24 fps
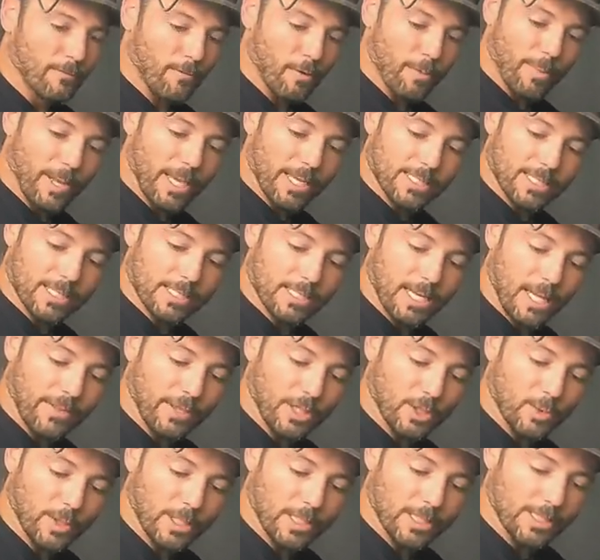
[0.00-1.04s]
For me, since
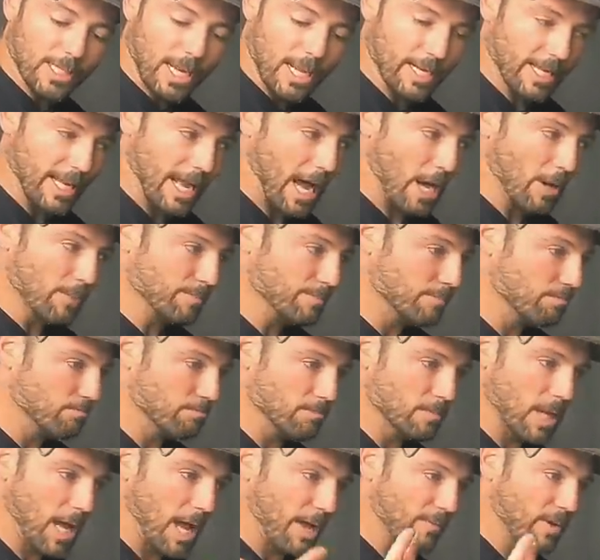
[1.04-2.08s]
nothing's really standing out,
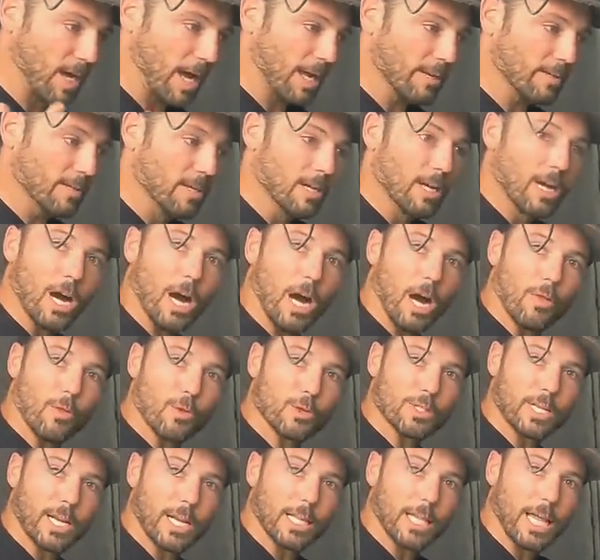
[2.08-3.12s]
I've got
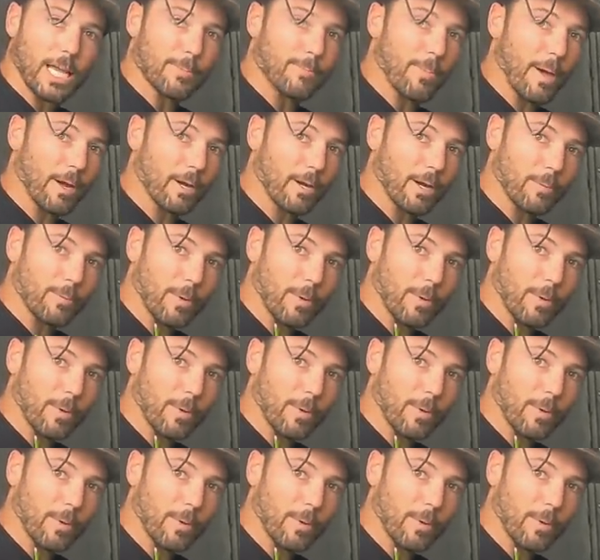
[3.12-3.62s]
others that I like better.